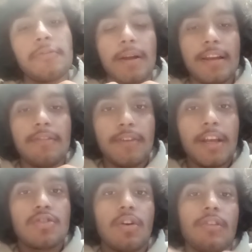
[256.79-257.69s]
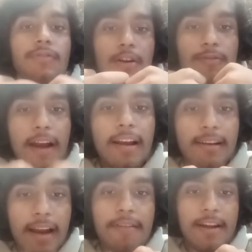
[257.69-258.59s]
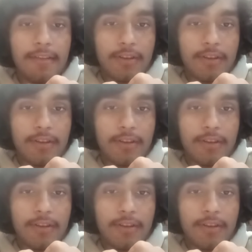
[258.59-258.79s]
of spaghettification or effect of tidal gravity,